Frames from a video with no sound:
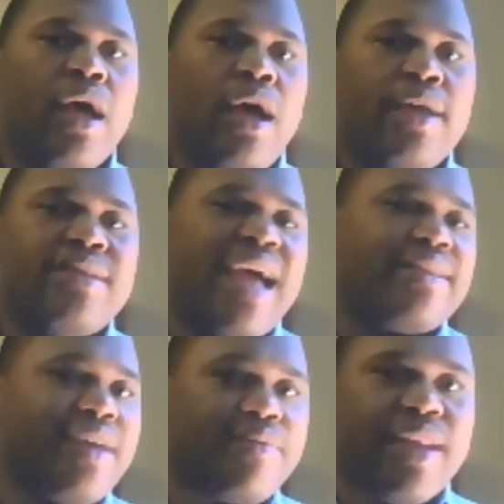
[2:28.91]
It's
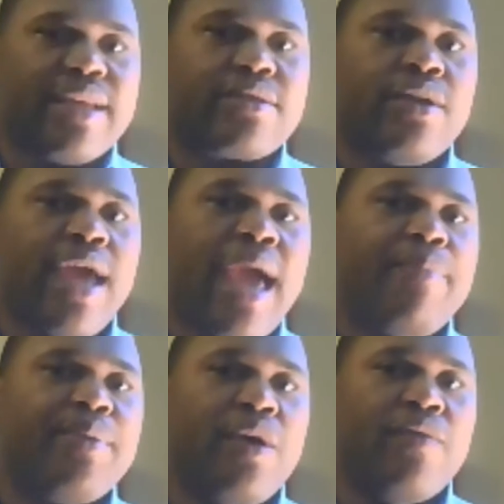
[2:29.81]
not something that's going to
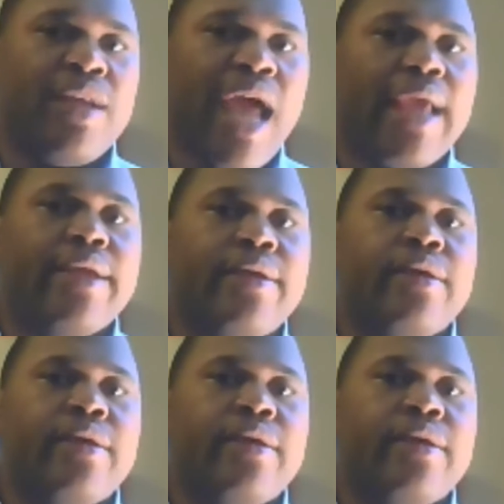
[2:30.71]
happen overnight.